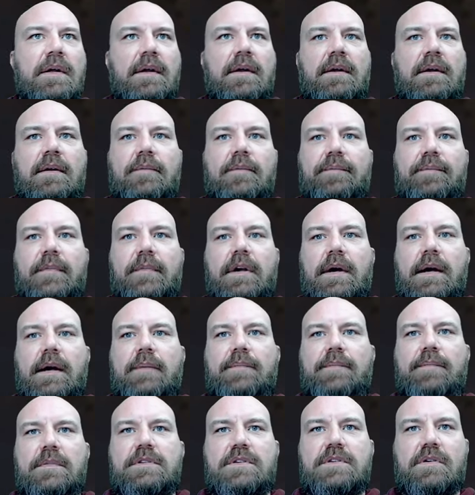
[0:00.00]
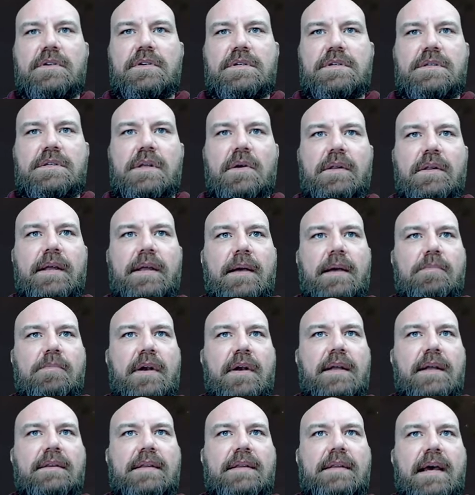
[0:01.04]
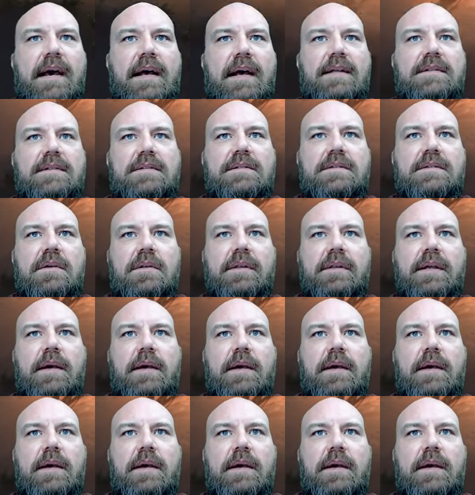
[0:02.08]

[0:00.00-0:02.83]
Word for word: go. All right. So you slowly upgrade that,